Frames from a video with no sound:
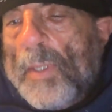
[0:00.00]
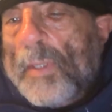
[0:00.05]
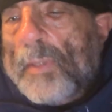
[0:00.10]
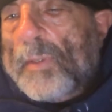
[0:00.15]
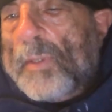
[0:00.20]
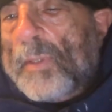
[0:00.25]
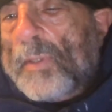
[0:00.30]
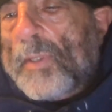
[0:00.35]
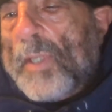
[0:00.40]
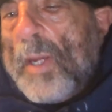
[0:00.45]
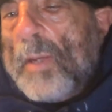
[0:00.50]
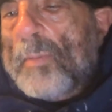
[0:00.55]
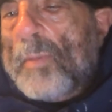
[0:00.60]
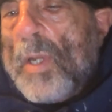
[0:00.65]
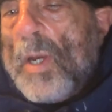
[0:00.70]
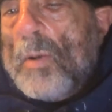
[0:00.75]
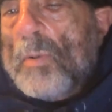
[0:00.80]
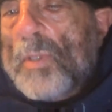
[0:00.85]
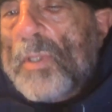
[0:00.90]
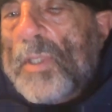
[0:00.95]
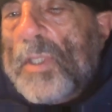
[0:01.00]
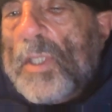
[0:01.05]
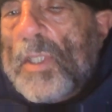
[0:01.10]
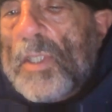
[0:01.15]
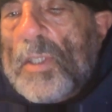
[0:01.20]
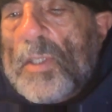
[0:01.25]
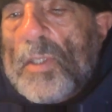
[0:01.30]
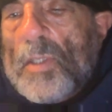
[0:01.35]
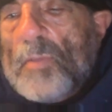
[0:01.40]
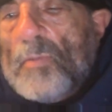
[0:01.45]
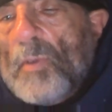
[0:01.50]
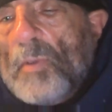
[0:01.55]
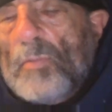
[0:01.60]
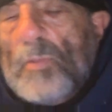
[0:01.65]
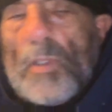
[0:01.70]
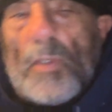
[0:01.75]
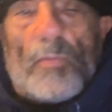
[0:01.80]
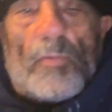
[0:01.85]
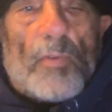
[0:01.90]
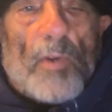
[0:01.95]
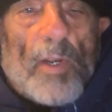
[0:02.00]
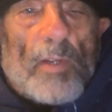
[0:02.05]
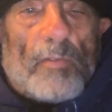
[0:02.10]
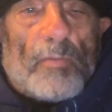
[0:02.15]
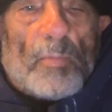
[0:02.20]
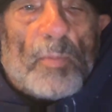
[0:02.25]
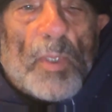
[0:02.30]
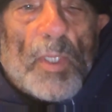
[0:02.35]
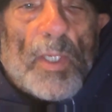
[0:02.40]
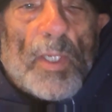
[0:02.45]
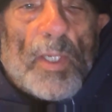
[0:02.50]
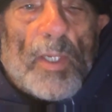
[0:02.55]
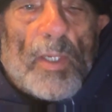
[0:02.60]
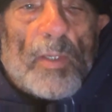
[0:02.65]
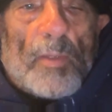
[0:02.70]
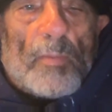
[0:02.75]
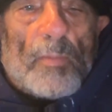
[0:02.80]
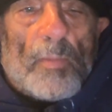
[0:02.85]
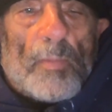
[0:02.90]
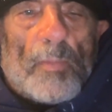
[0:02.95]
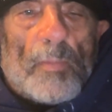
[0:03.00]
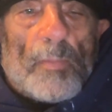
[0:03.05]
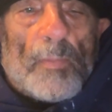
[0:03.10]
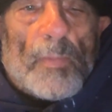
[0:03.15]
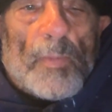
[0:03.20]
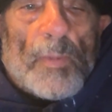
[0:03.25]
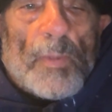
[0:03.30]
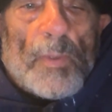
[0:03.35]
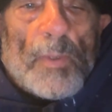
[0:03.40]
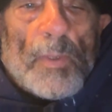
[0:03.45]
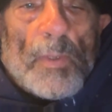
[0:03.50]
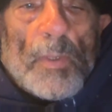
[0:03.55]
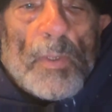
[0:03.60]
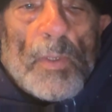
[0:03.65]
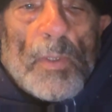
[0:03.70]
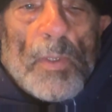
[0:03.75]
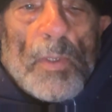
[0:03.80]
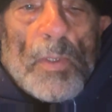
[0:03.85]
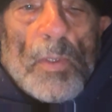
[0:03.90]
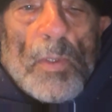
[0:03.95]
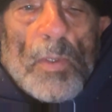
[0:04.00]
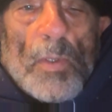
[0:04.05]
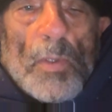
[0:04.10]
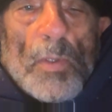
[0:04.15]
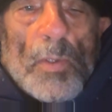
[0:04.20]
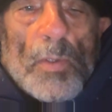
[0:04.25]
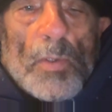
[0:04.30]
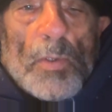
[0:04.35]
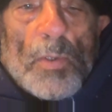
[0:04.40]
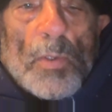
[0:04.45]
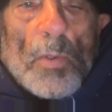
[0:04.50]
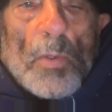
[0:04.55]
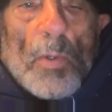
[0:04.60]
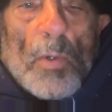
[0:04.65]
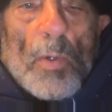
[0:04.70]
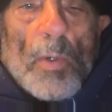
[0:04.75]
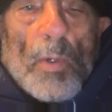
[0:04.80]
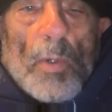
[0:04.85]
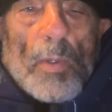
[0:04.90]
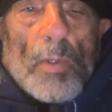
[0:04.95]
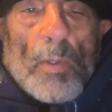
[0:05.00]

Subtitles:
and the time now is 6:55 p.m. So